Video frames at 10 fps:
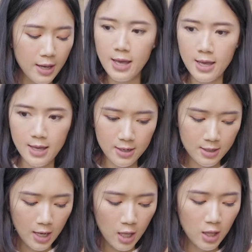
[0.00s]

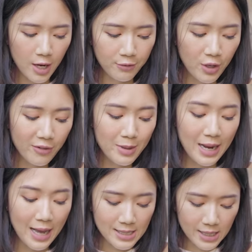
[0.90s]
And a lot of you have been
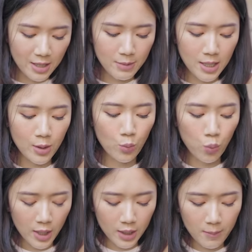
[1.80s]
asking me
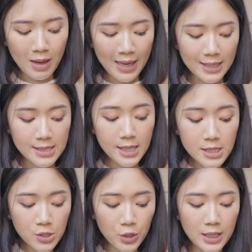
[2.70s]
what my
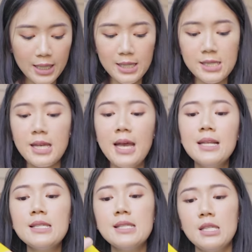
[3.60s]
sunscreen is, and
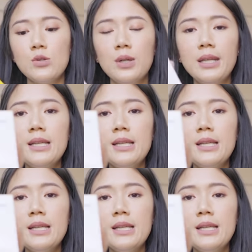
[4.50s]
it's this one.